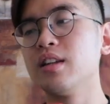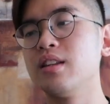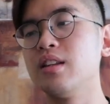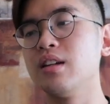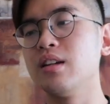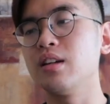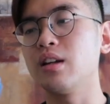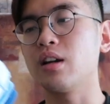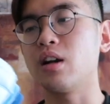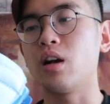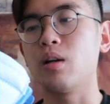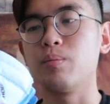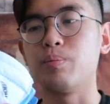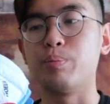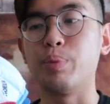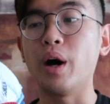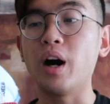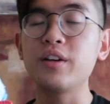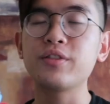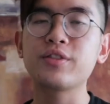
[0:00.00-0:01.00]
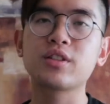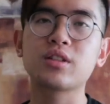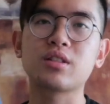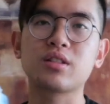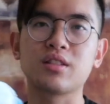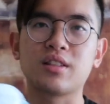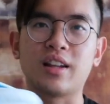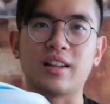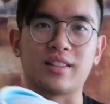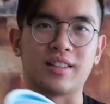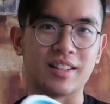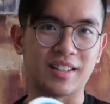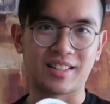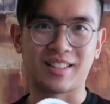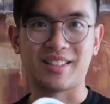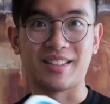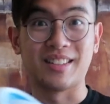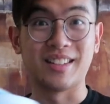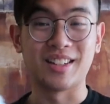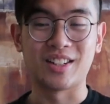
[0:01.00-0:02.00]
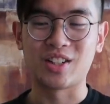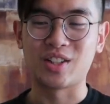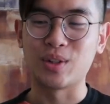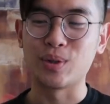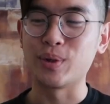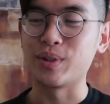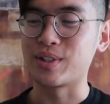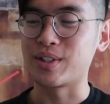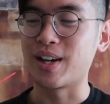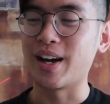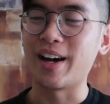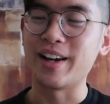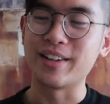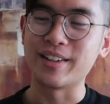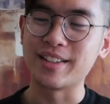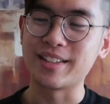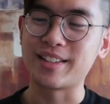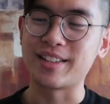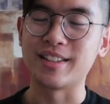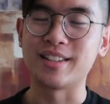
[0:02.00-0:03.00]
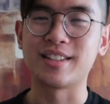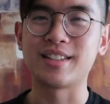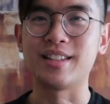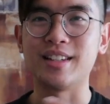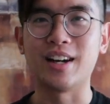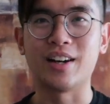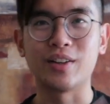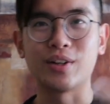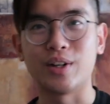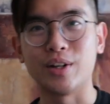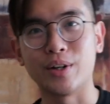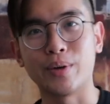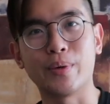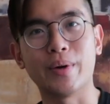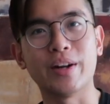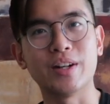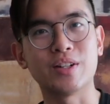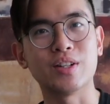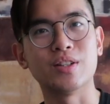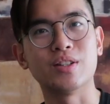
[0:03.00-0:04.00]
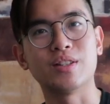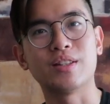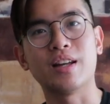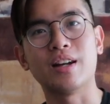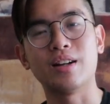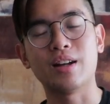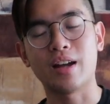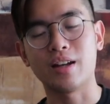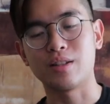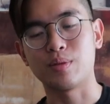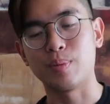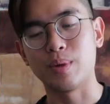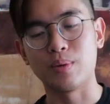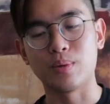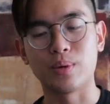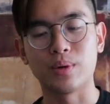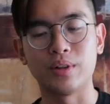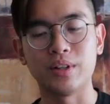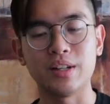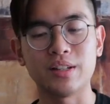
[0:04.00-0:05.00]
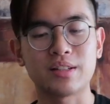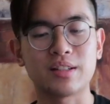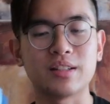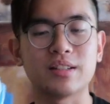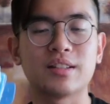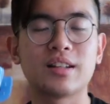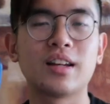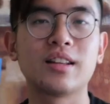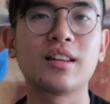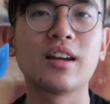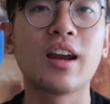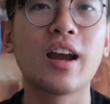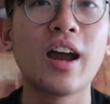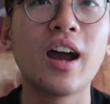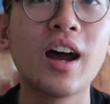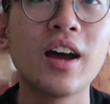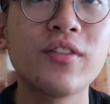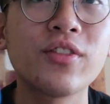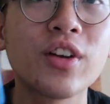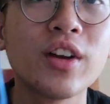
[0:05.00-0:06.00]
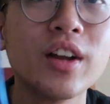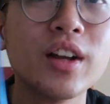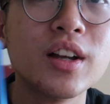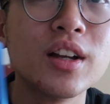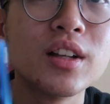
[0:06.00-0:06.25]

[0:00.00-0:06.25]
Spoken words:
The buffs that this shoe has gotten since the other iterations that has been released is that they have